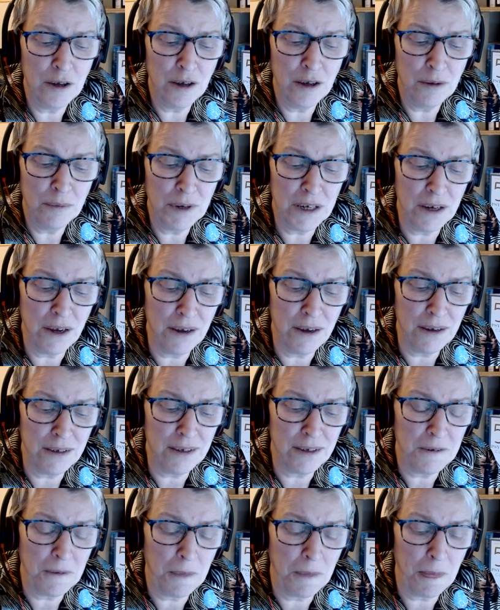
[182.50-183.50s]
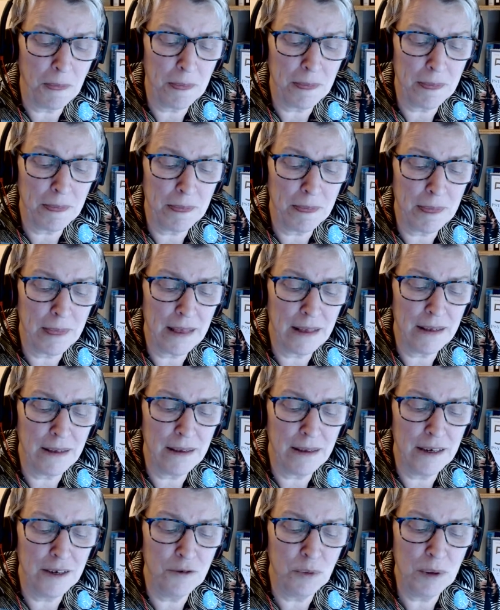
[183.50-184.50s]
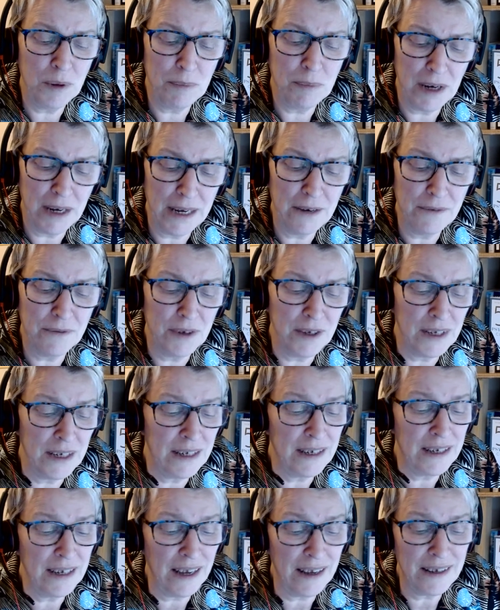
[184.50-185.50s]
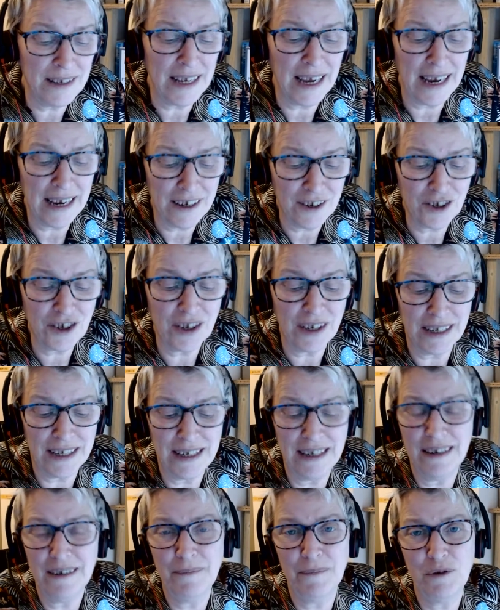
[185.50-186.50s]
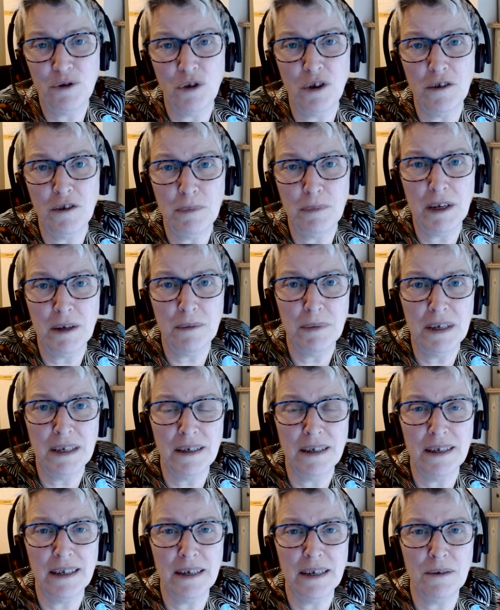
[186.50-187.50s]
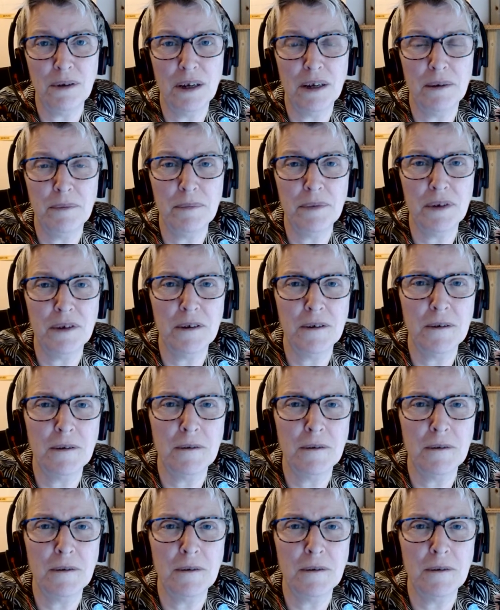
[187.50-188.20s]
Because if we believe that it does actually drive better business outcomes,